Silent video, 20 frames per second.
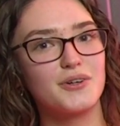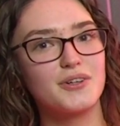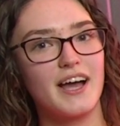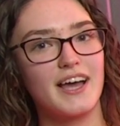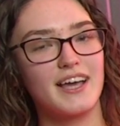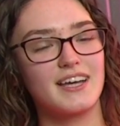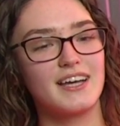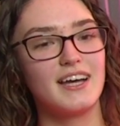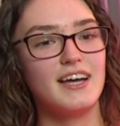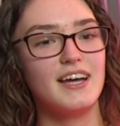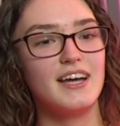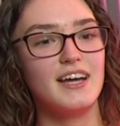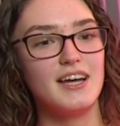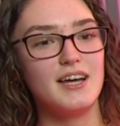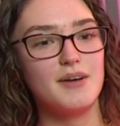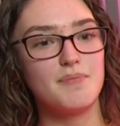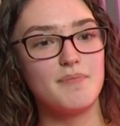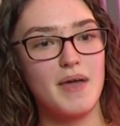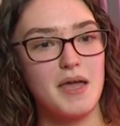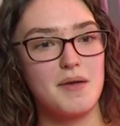Like,
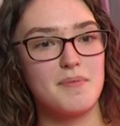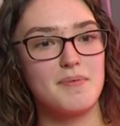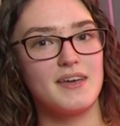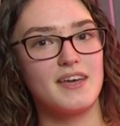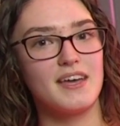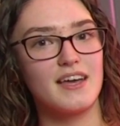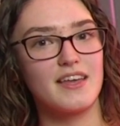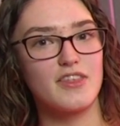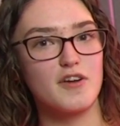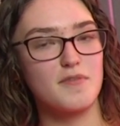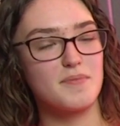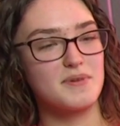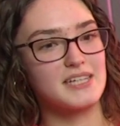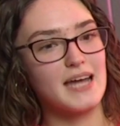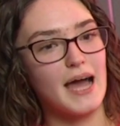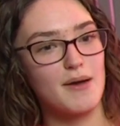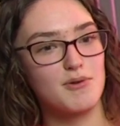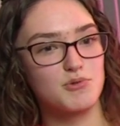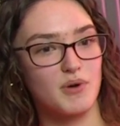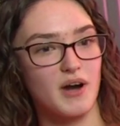maybe there have been
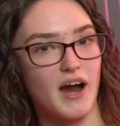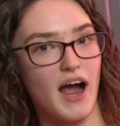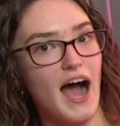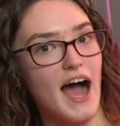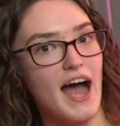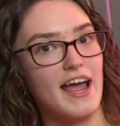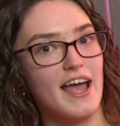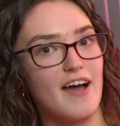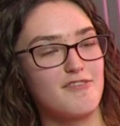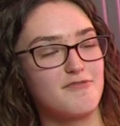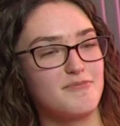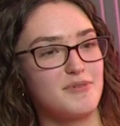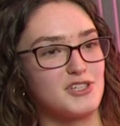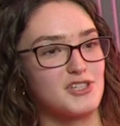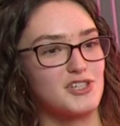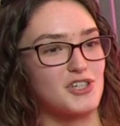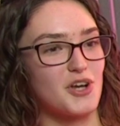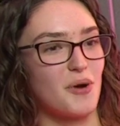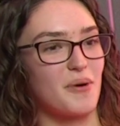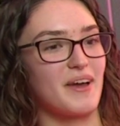times where I have been
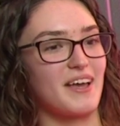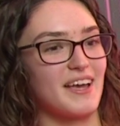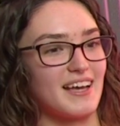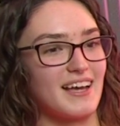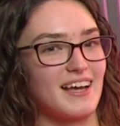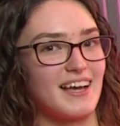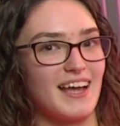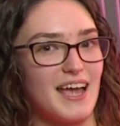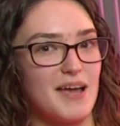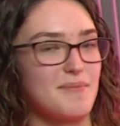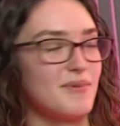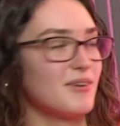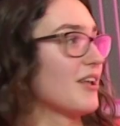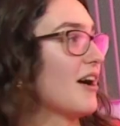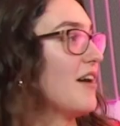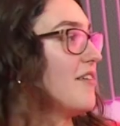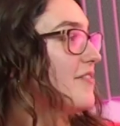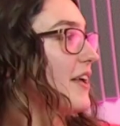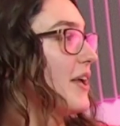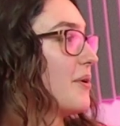showing him a
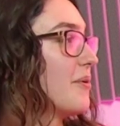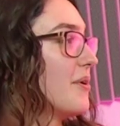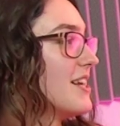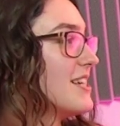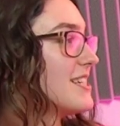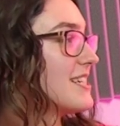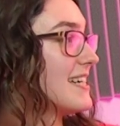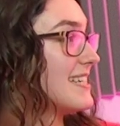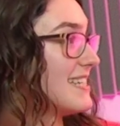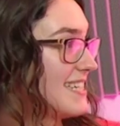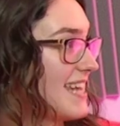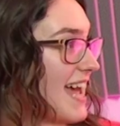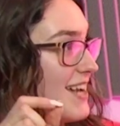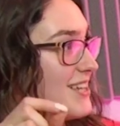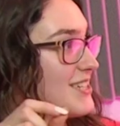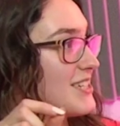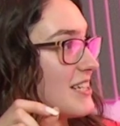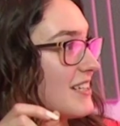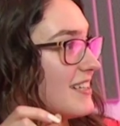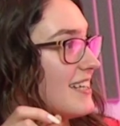love language
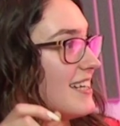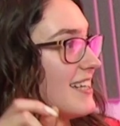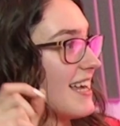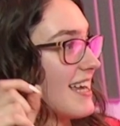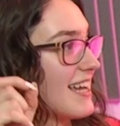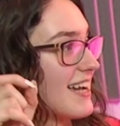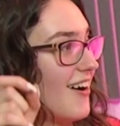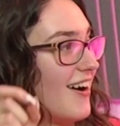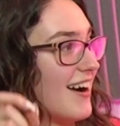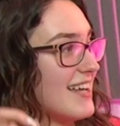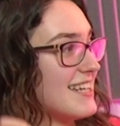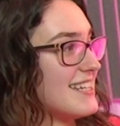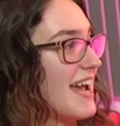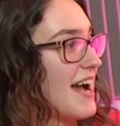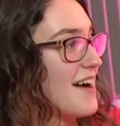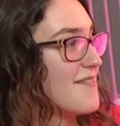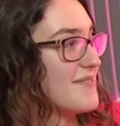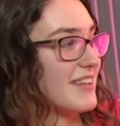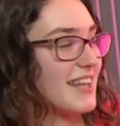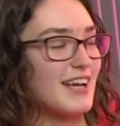intentionally, like, on a day
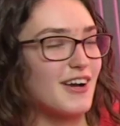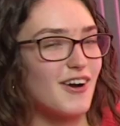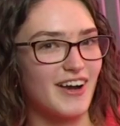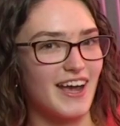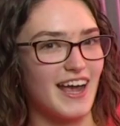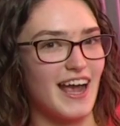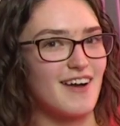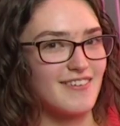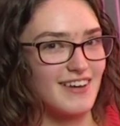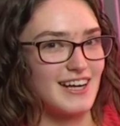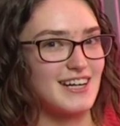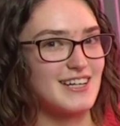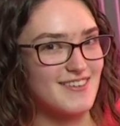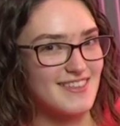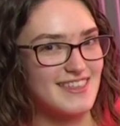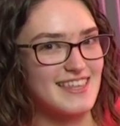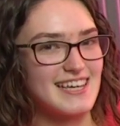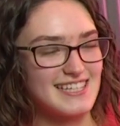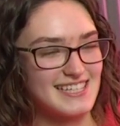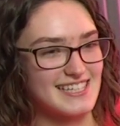I've been like, okay, I'm going to do
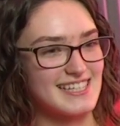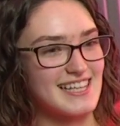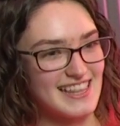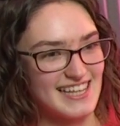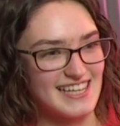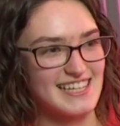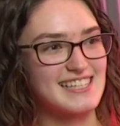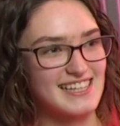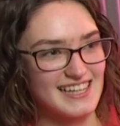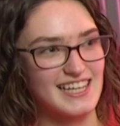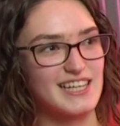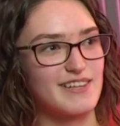this and this and